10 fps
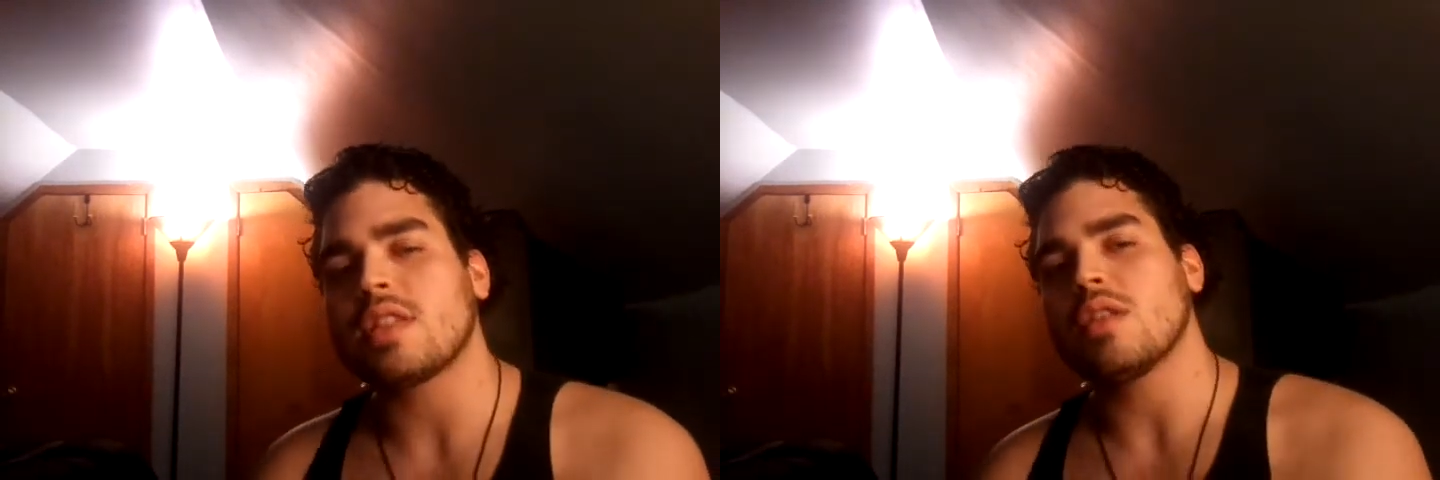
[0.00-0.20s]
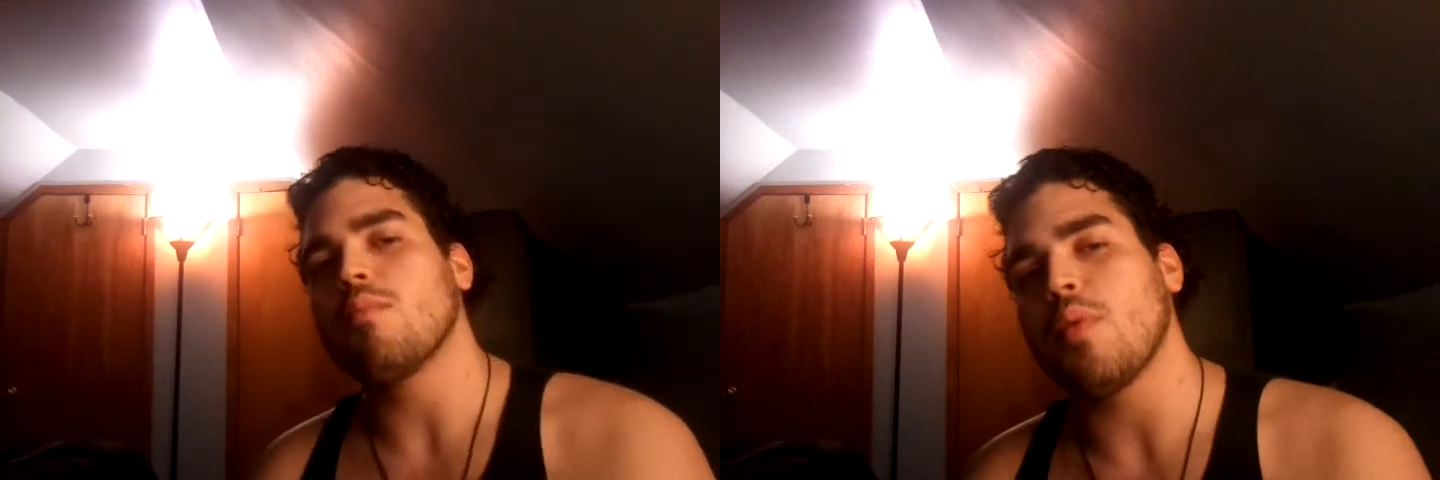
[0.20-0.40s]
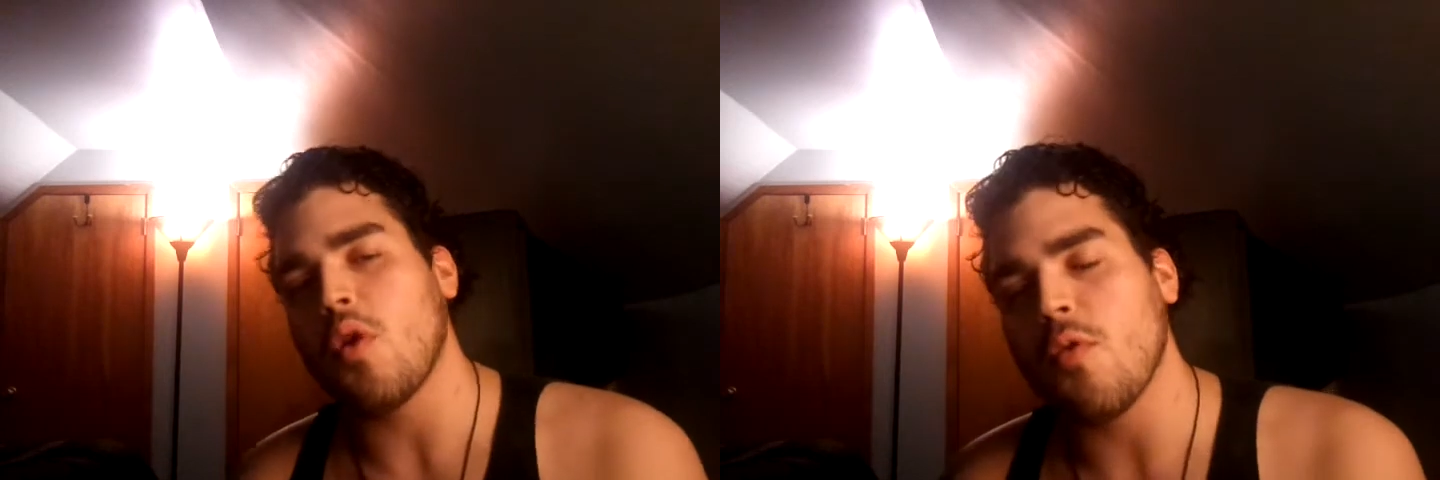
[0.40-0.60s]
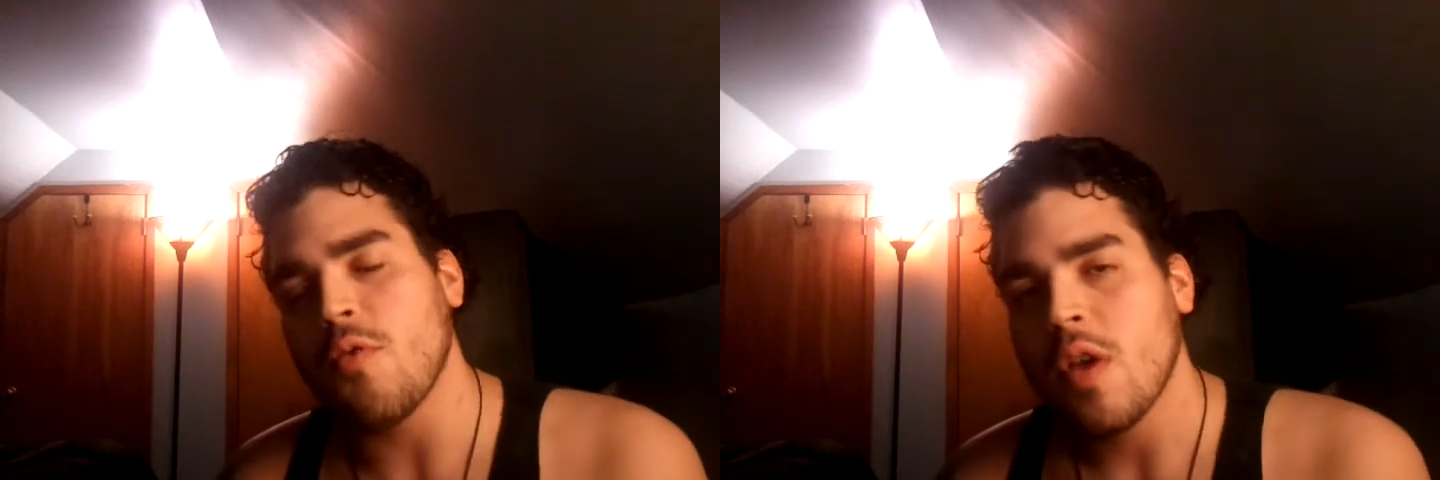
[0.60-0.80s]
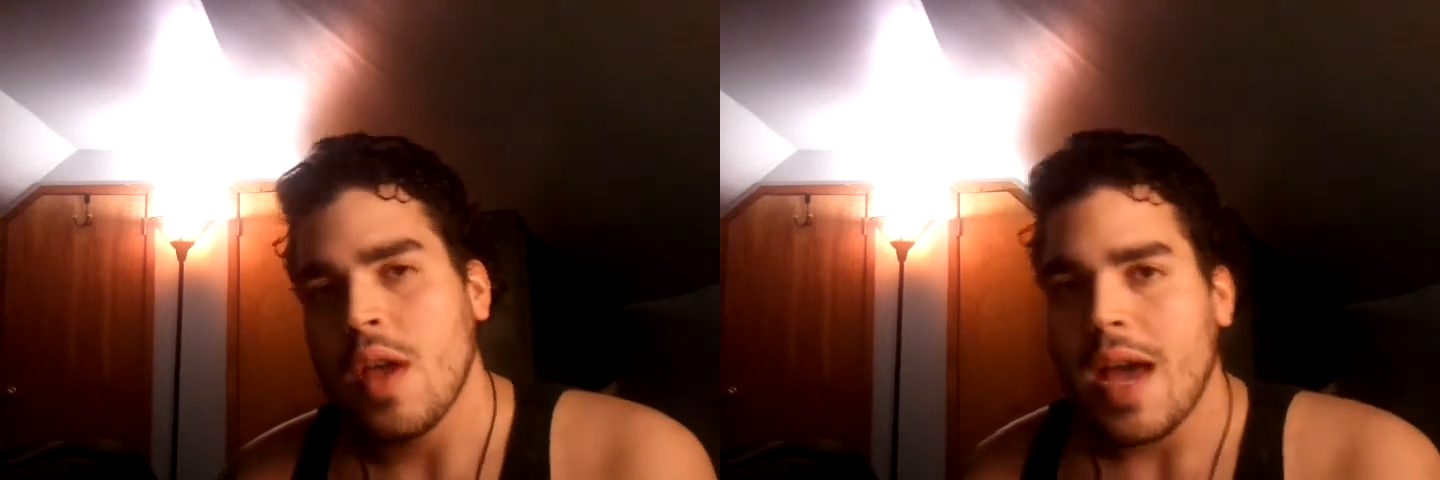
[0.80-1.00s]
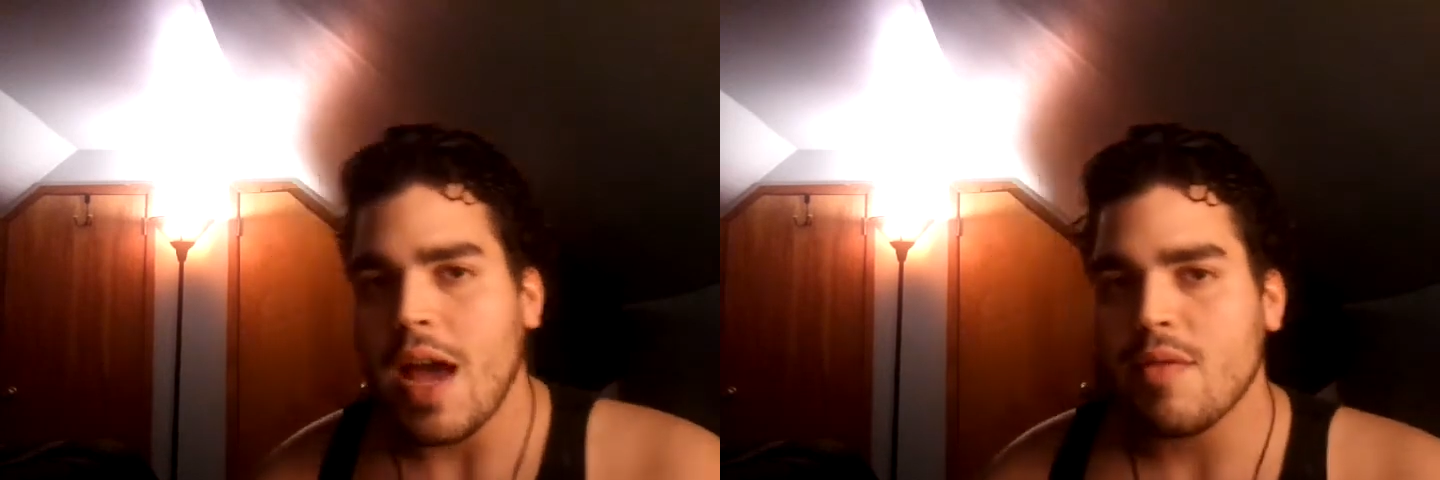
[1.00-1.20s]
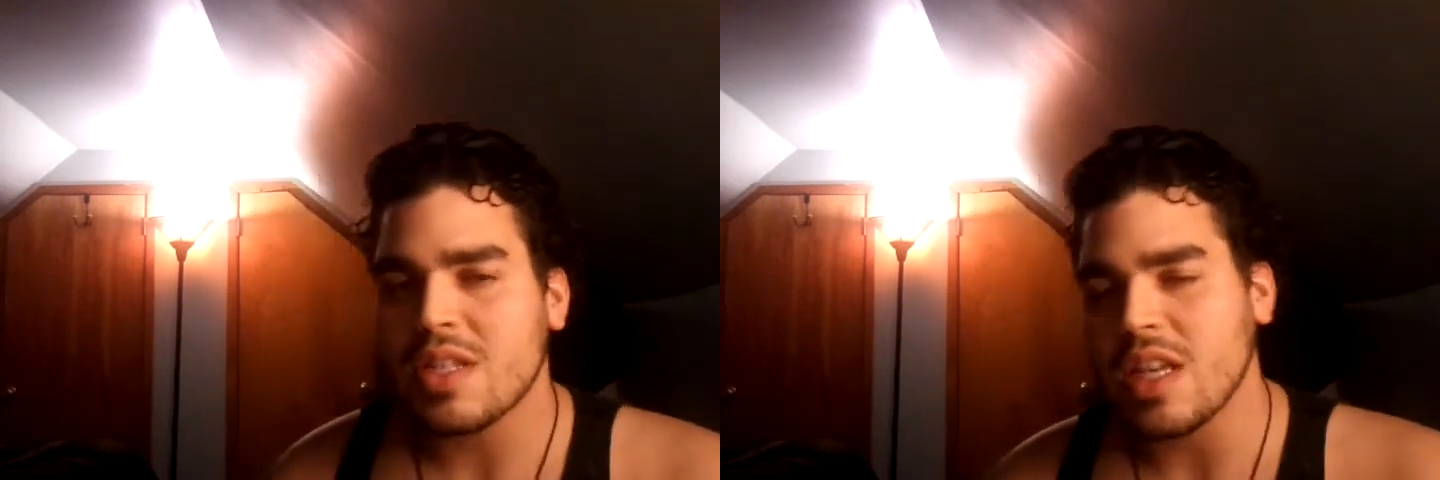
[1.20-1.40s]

I've seen them both. Haven't